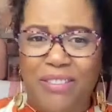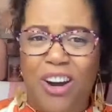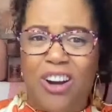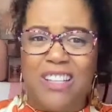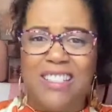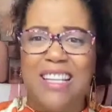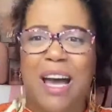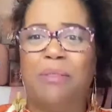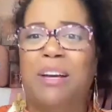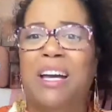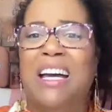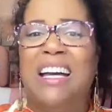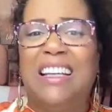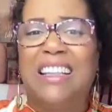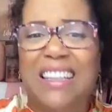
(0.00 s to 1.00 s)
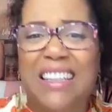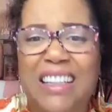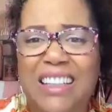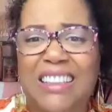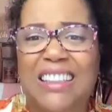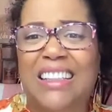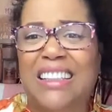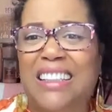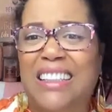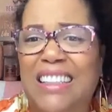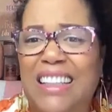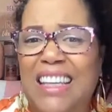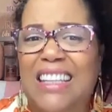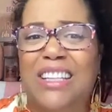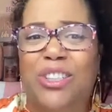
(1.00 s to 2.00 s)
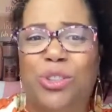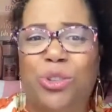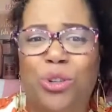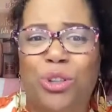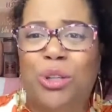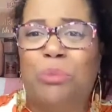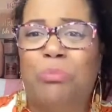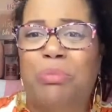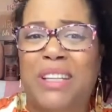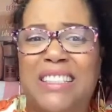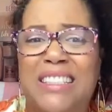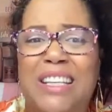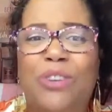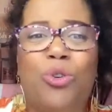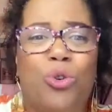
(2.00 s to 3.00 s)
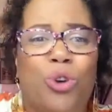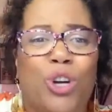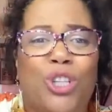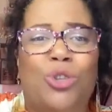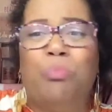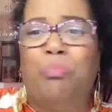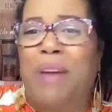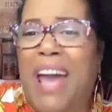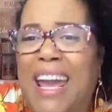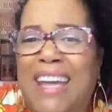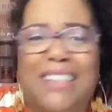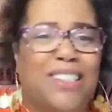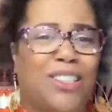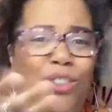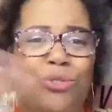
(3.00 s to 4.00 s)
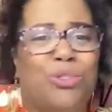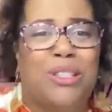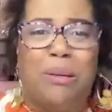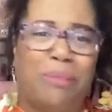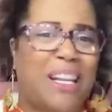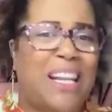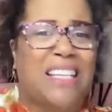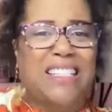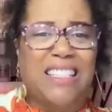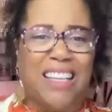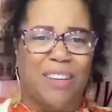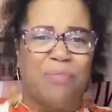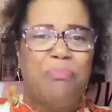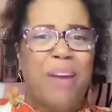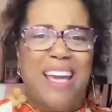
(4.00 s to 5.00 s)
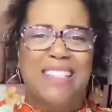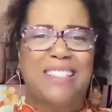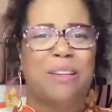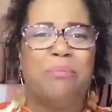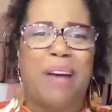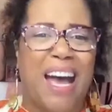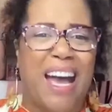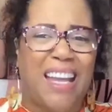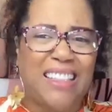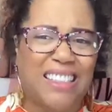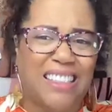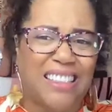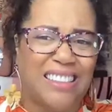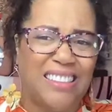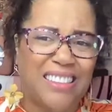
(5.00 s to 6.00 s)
hard time cooking, cleaning, doing your business. Who are you paying to do some of that stuff? Pay somebody.